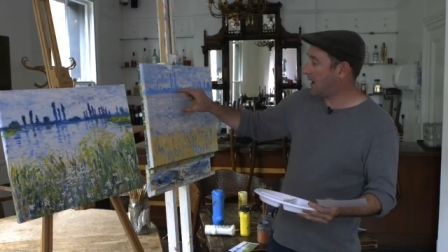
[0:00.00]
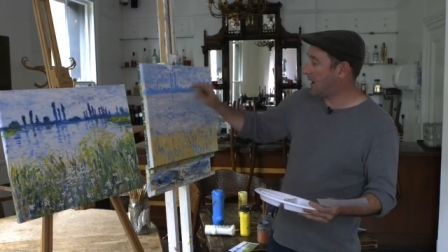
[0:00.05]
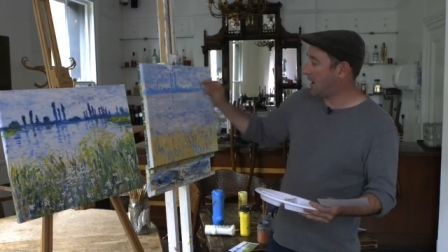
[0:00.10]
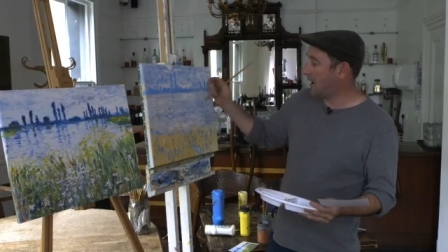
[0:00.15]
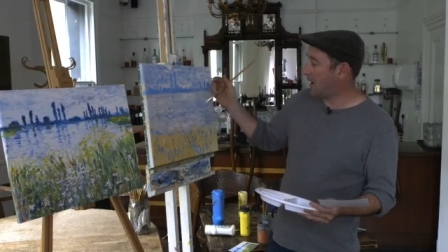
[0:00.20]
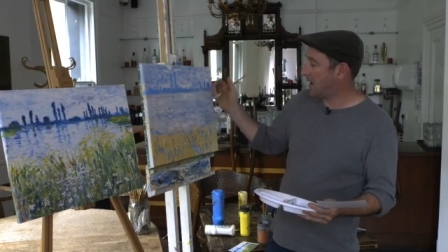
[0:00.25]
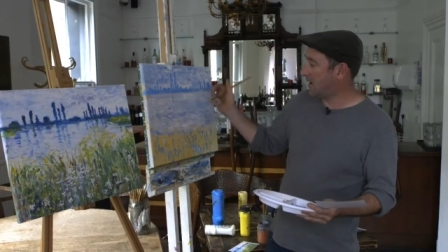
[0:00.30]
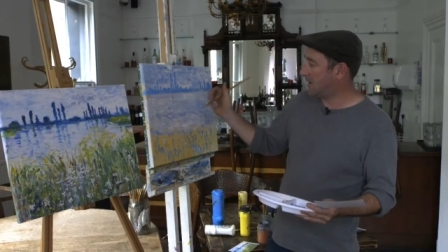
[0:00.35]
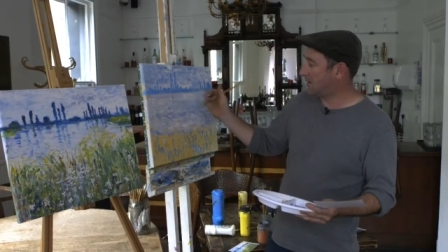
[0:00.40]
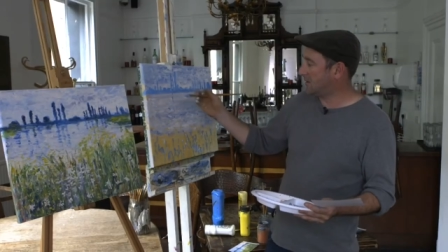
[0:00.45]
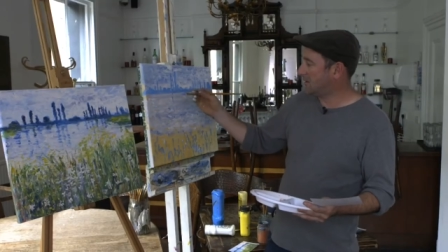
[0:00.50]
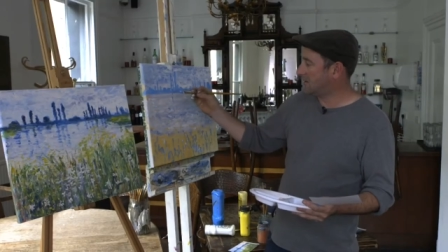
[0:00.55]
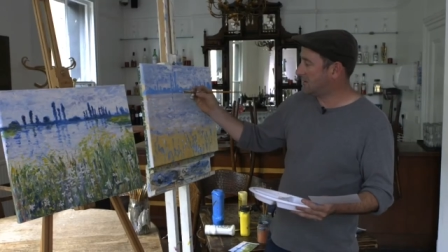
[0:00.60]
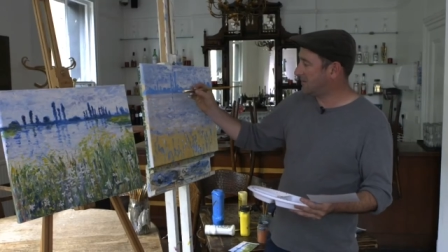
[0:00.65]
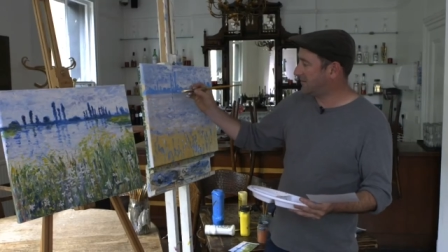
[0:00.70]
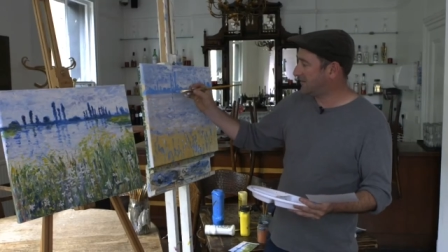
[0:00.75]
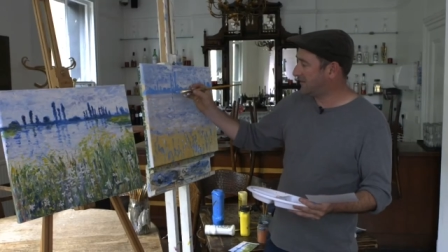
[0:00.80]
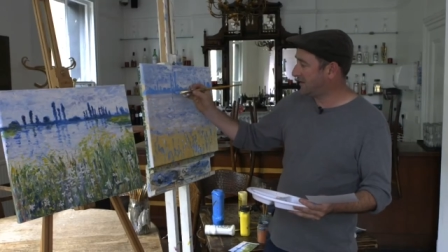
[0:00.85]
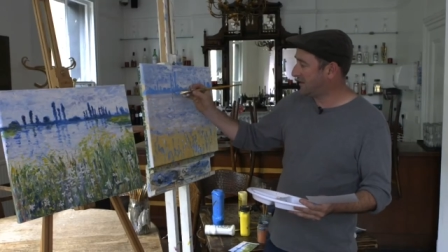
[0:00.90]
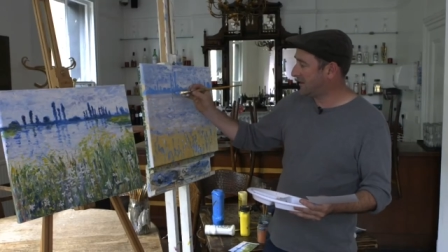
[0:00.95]
uh,
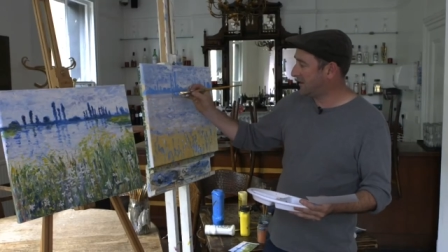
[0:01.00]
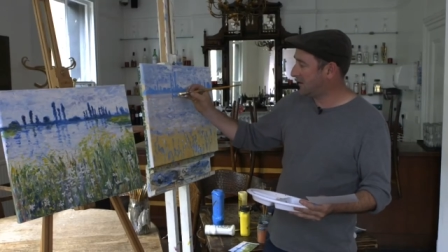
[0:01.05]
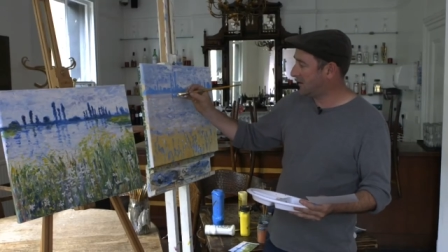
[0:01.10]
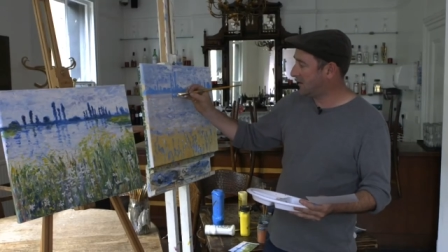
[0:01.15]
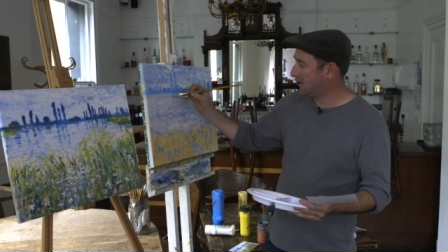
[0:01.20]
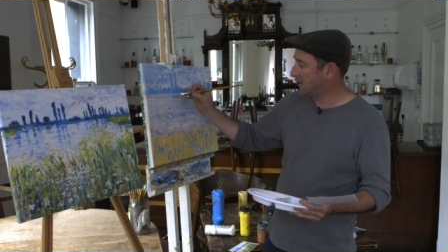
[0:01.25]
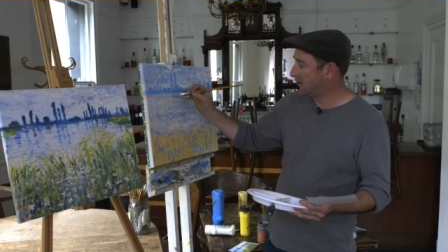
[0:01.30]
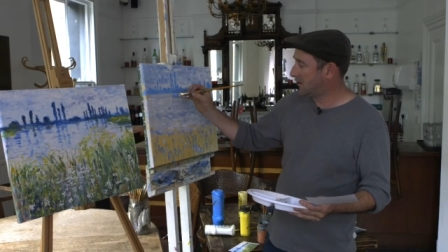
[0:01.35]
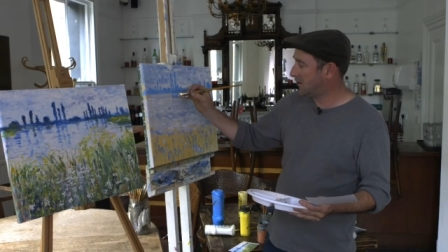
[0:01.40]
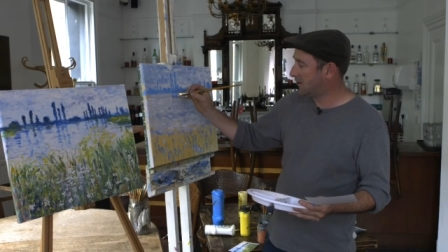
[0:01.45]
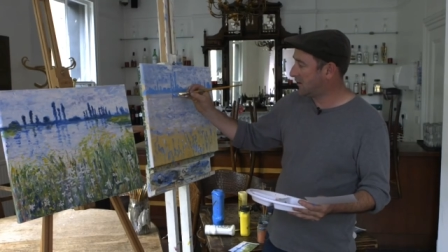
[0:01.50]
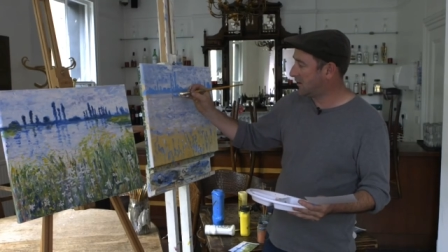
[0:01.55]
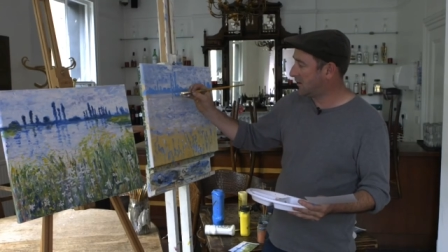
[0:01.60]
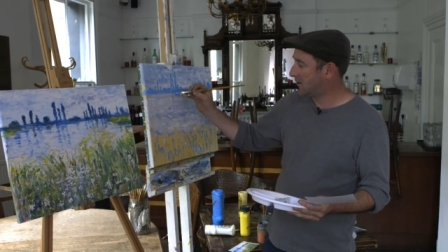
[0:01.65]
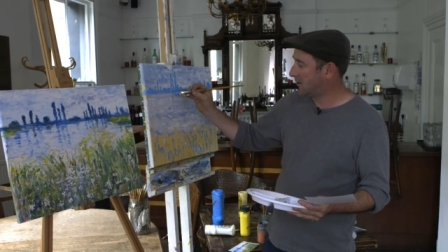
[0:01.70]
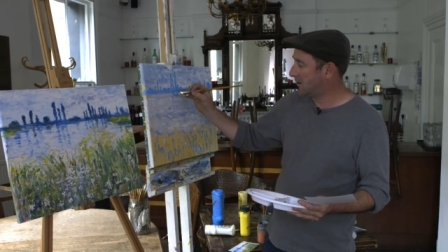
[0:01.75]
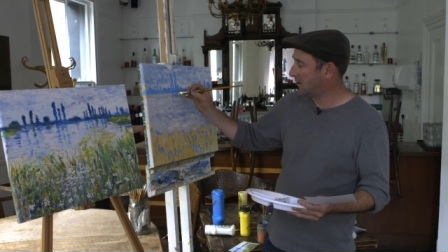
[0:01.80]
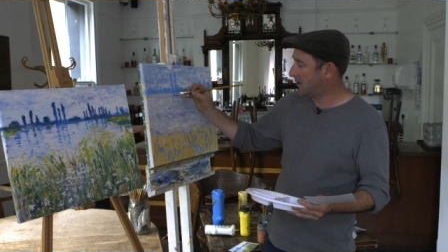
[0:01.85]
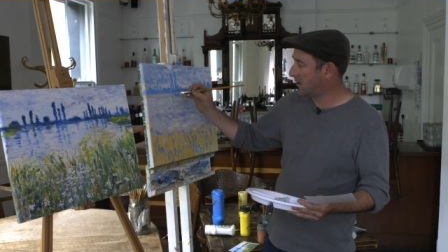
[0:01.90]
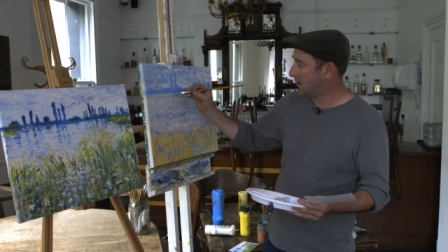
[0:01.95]
well,
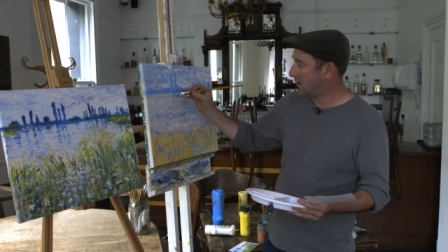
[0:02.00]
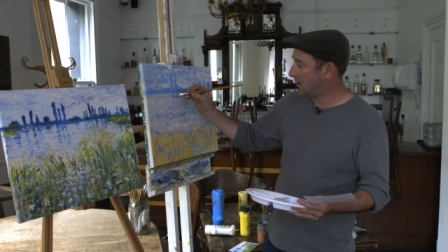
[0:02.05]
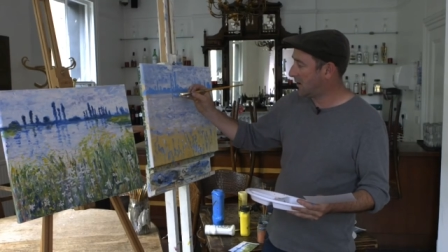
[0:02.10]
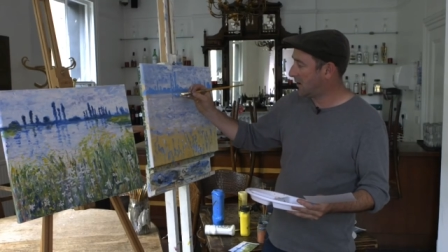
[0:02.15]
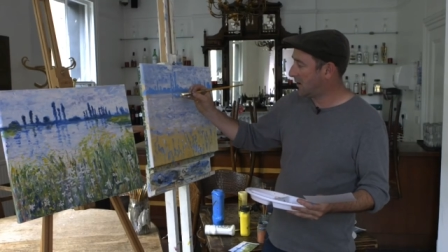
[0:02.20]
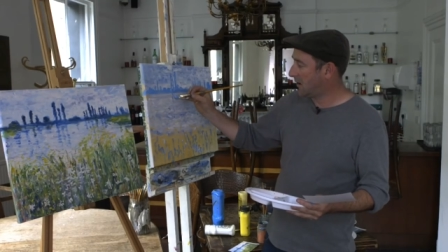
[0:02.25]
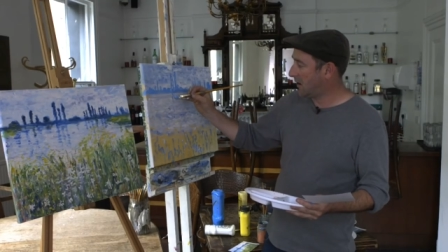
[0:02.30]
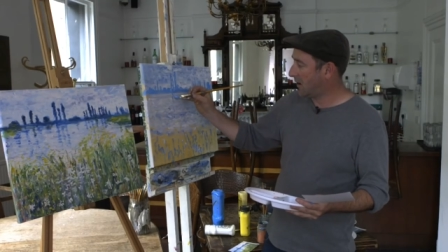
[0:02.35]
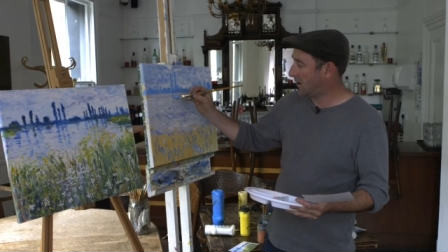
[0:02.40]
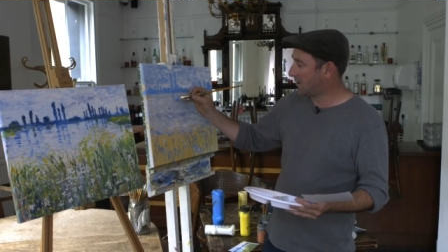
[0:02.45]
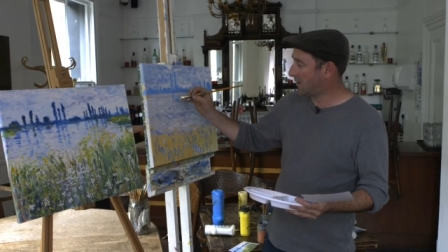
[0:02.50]
I